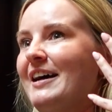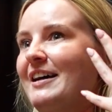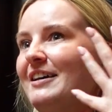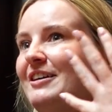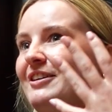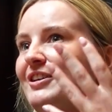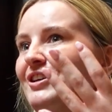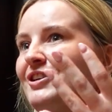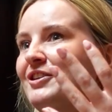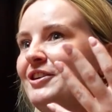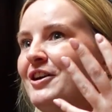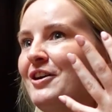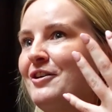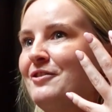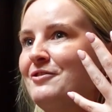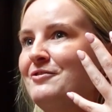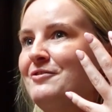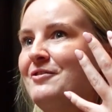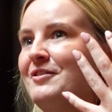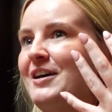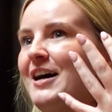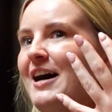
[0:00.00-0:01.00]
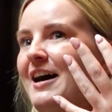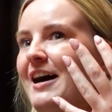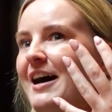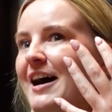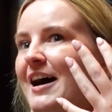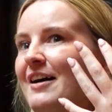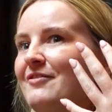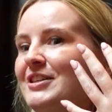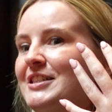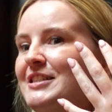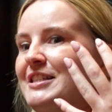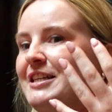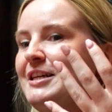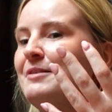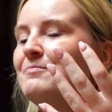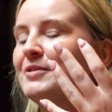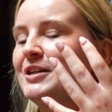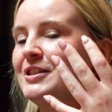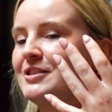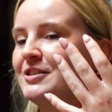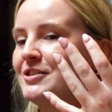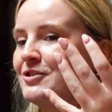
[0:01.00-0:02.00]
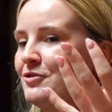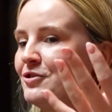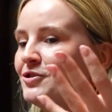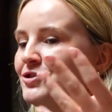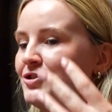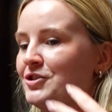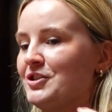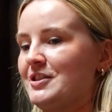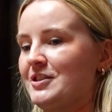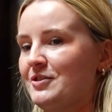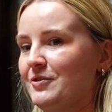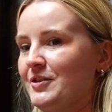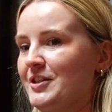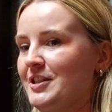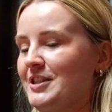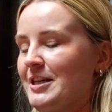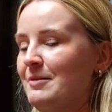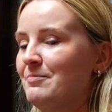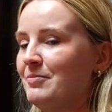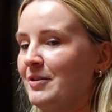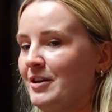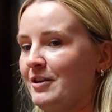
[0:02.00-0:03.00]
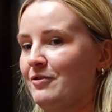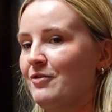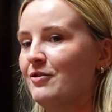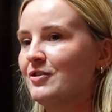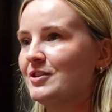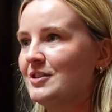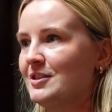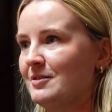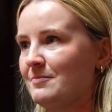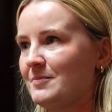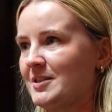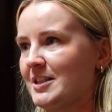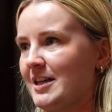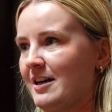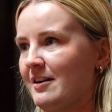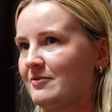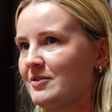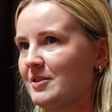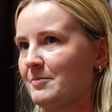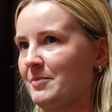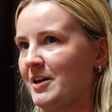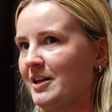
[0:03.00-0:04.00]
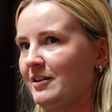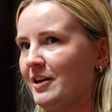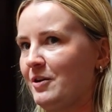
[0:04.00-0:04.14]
you know, having deeper discussions or deeper thoughts themselves about,